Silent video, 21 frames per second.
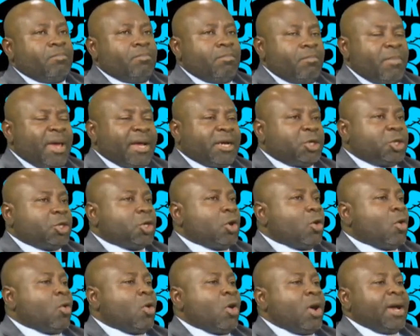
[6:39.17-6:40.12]
make
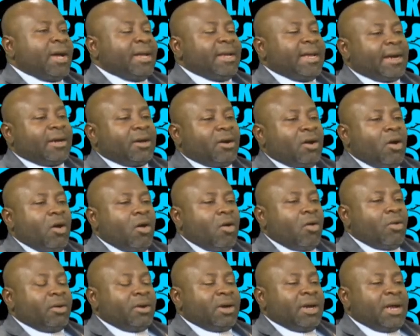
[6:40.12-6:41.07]
sure that
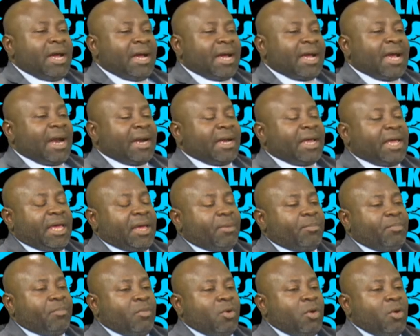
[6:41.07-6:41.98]
corn can keep